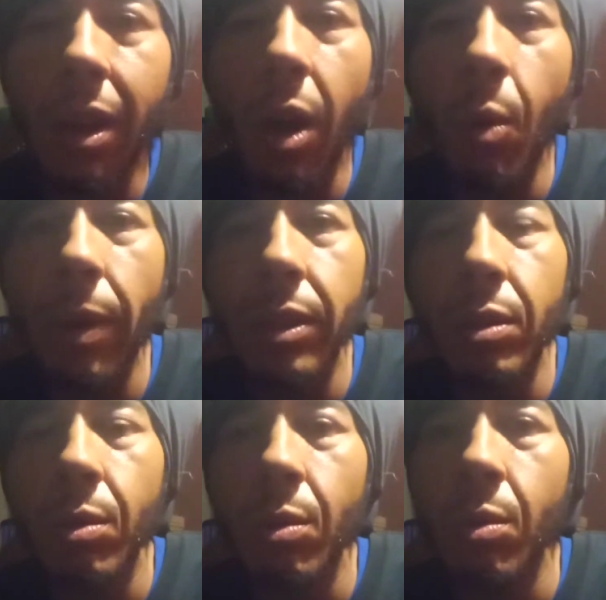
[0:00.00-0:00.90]
I went
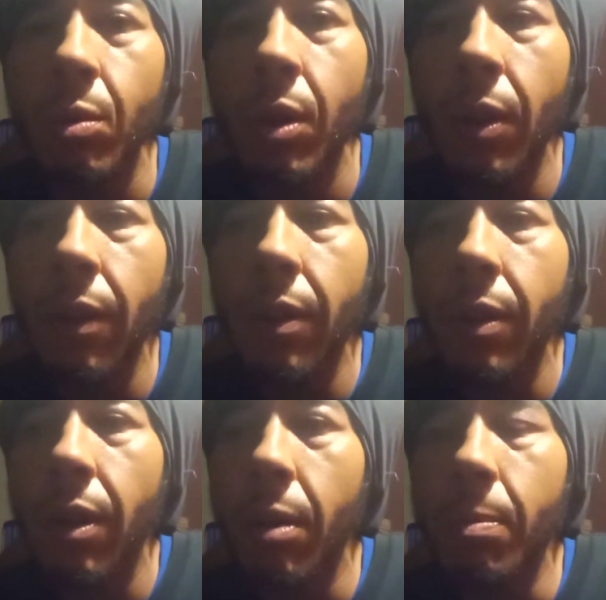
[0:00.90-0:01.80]
to
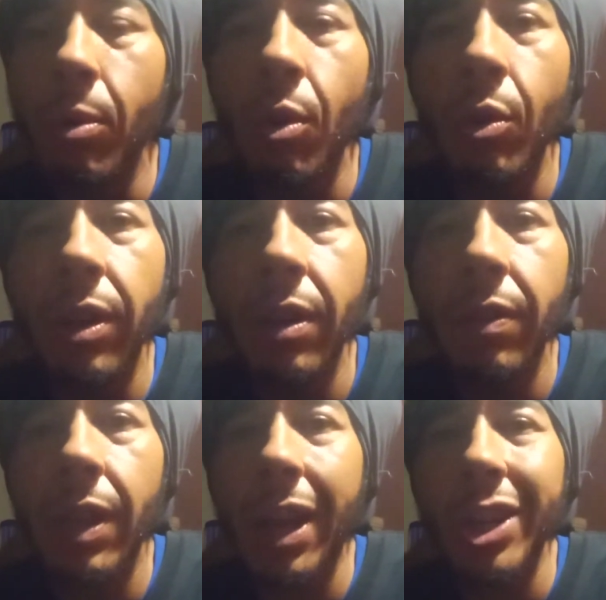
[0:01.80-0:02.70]
a brewery
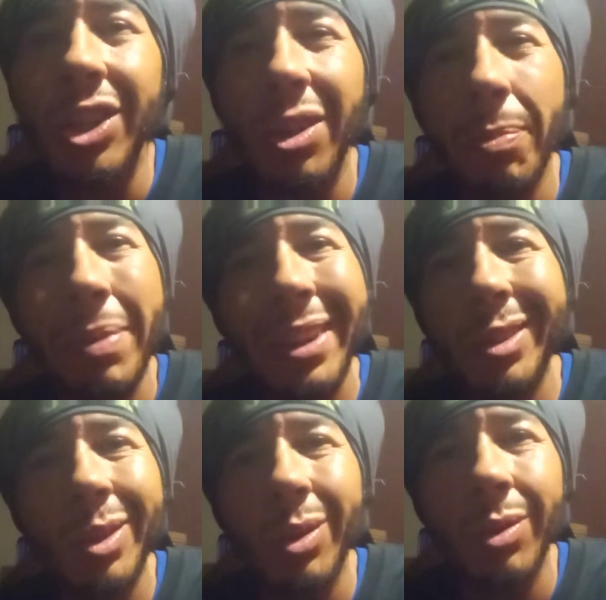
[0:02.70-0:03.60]
that I should have been
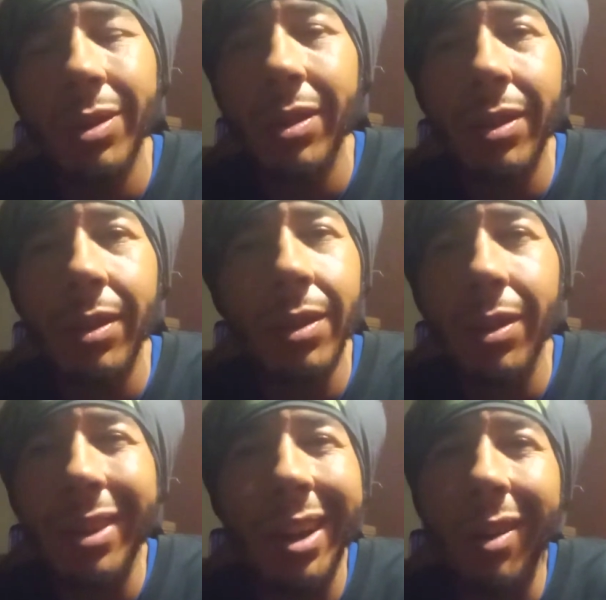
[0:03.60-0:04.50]
to.
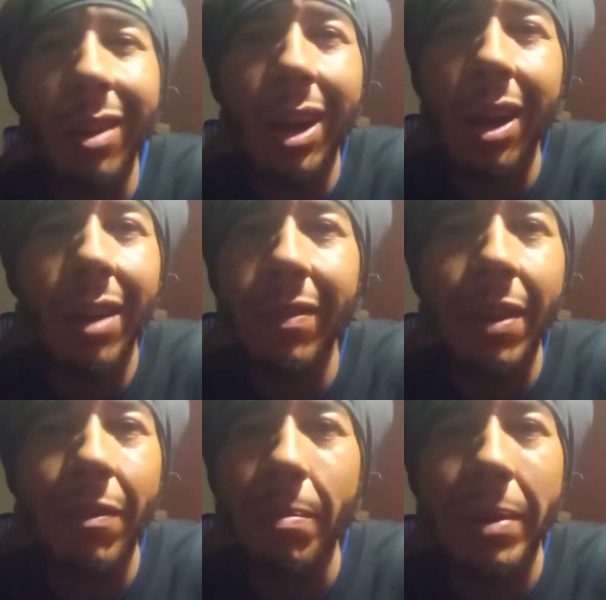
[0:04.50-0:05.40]
I don't know how I've
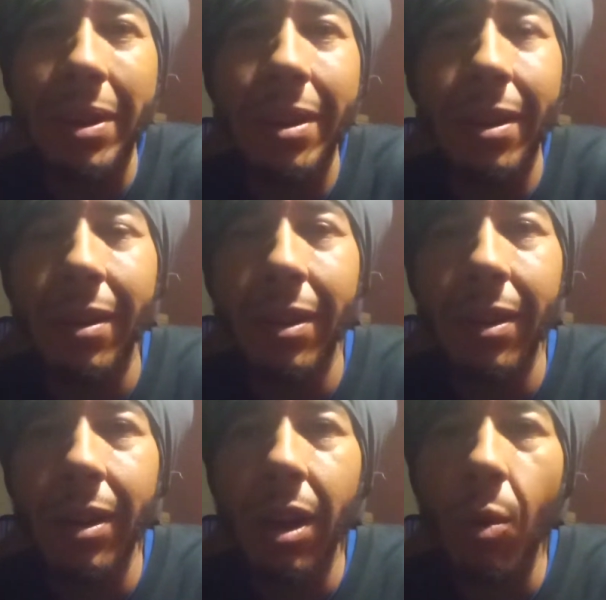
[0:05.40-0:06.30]
never been there.
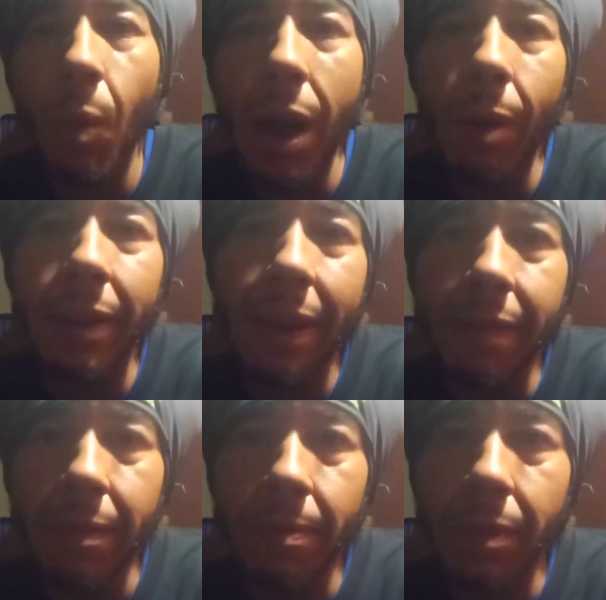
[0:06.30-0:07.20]
Wild
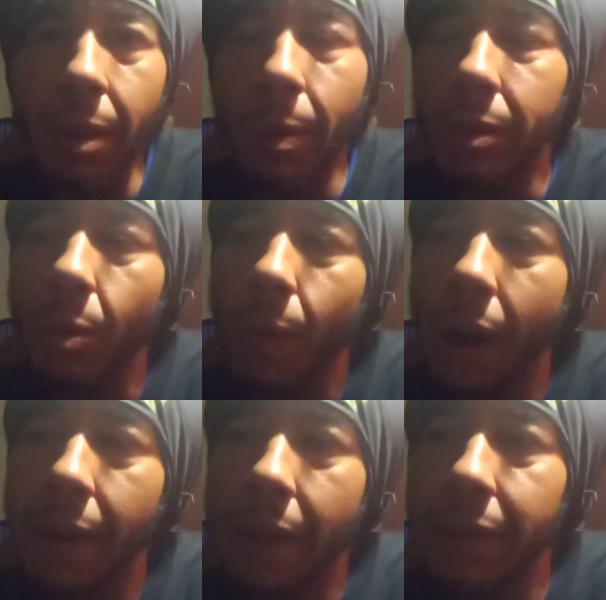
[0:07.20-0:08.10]
Heaven. I went to
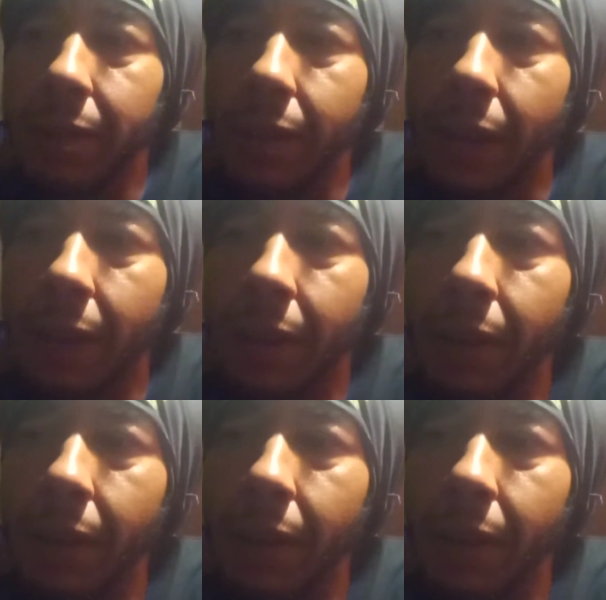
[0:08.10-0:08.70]
Wild Heaven today.